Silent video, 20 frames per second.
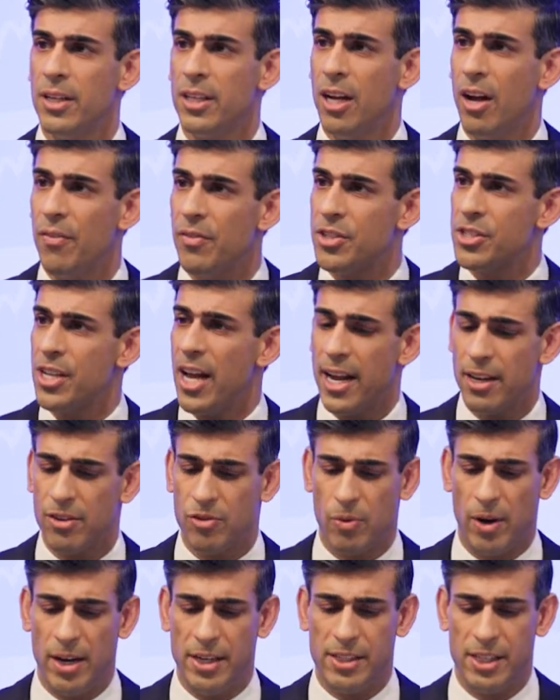cut the
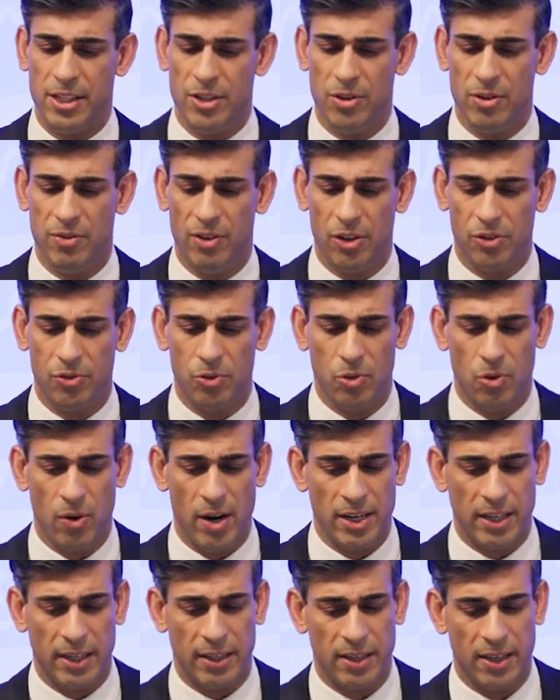tax rate in universal
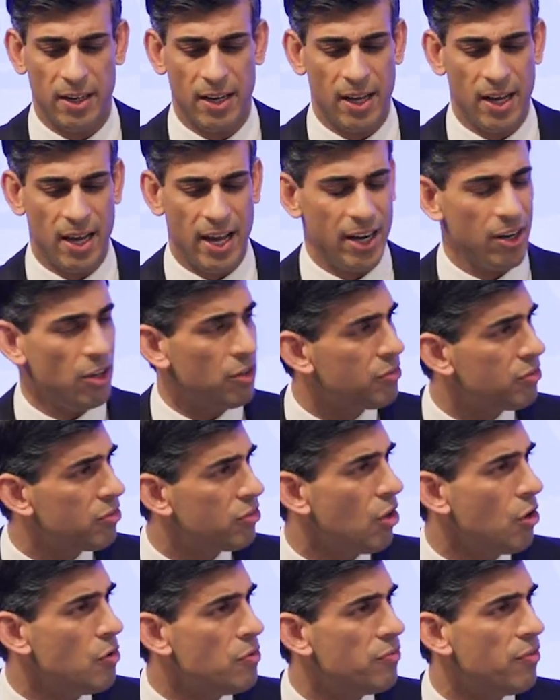credit, and are
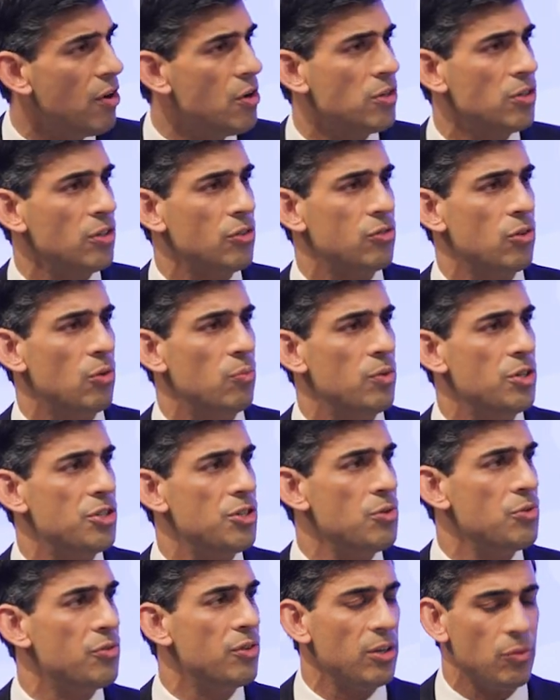so focused on
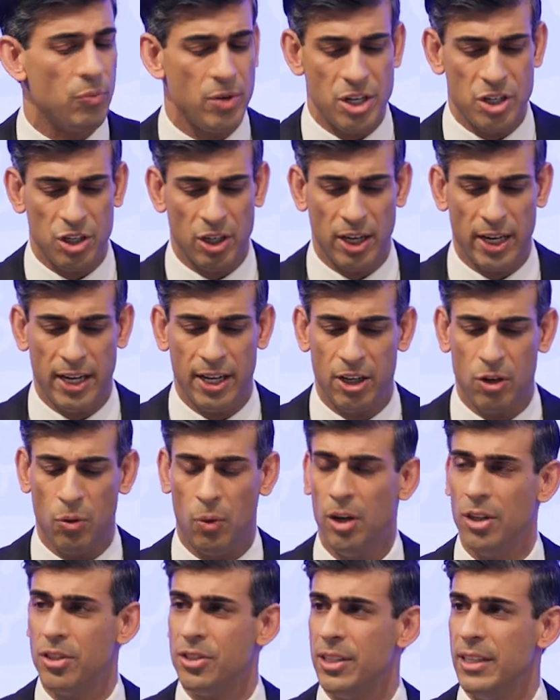reducing regional
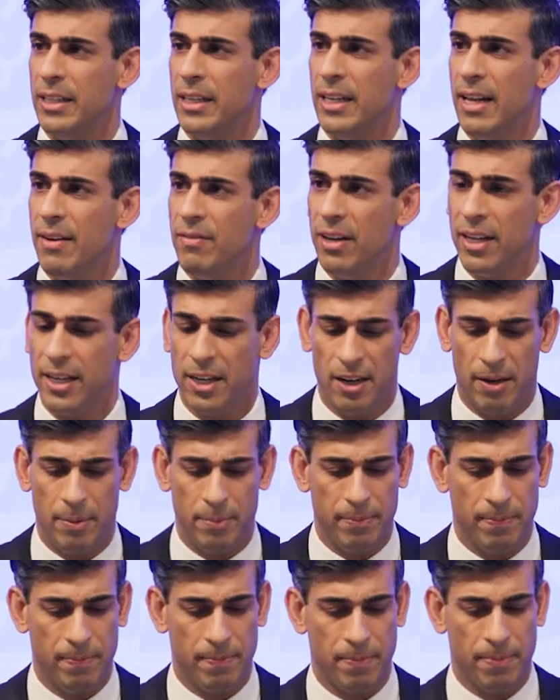inequality and levelling
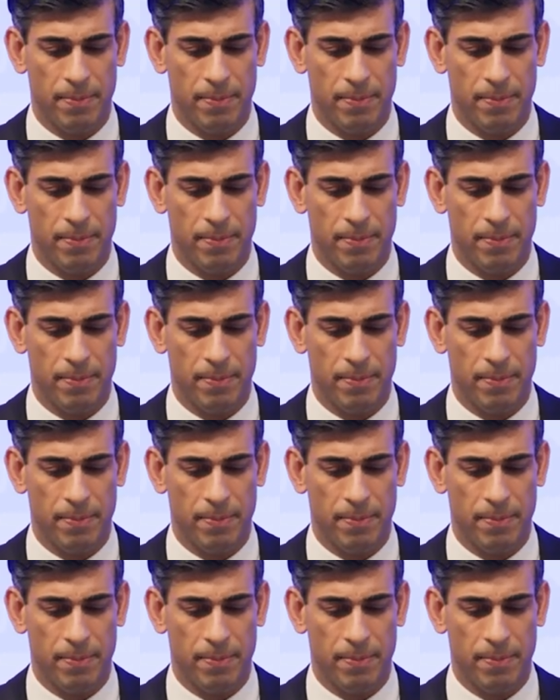up.